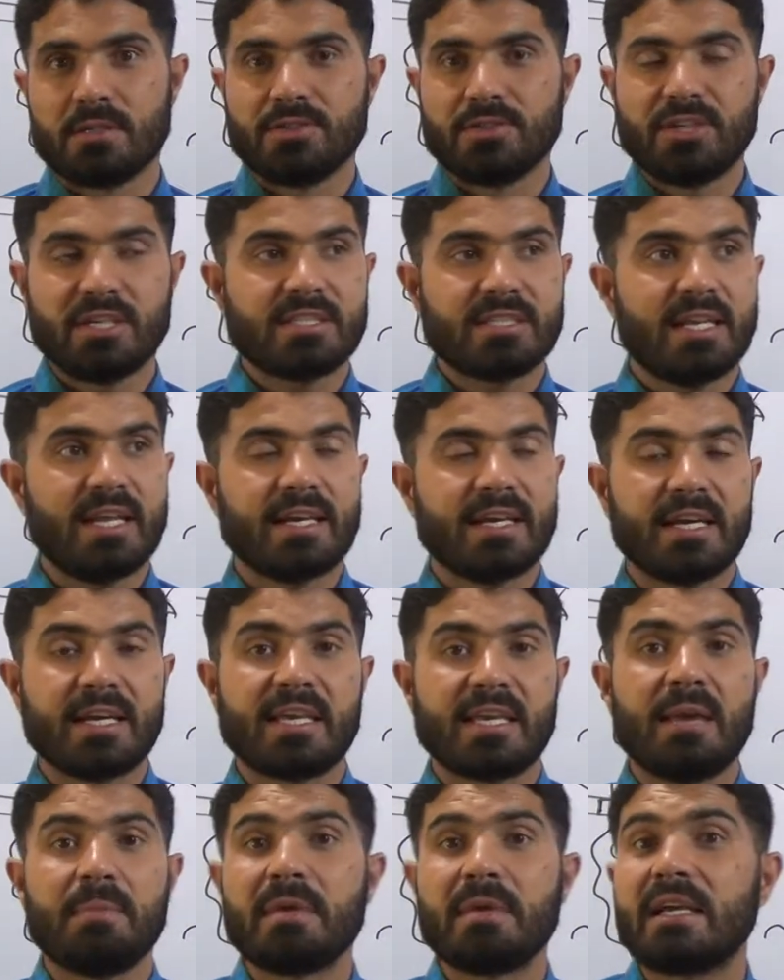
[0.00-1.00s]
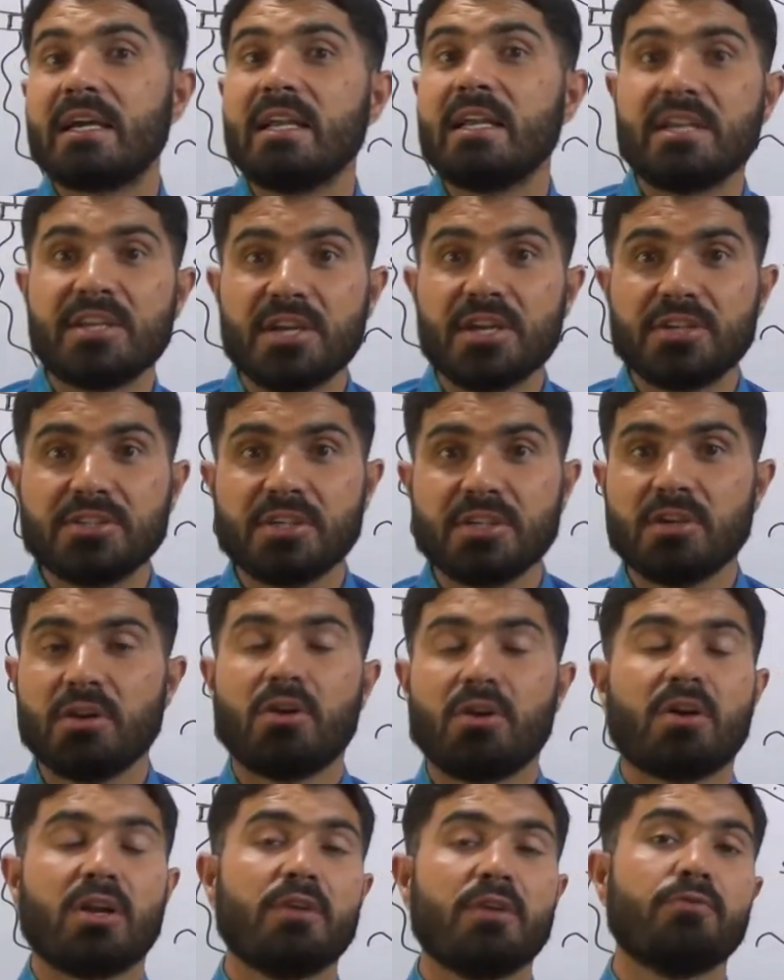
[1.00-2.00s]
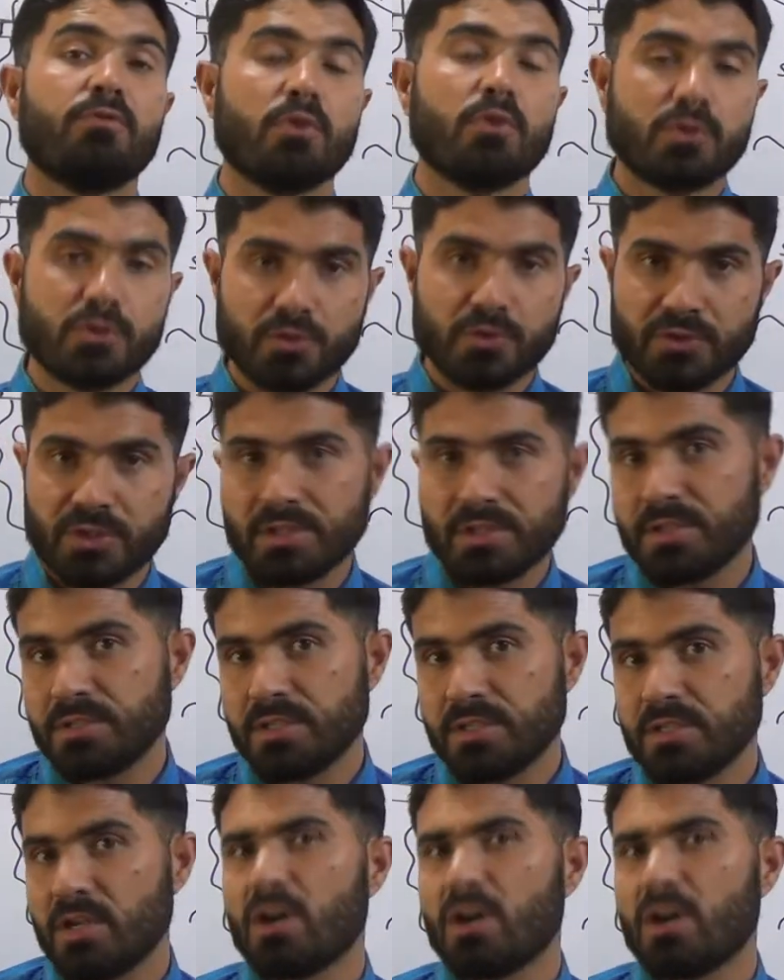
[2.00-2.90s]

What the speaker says: just like a chemical reaction or a photosynthesis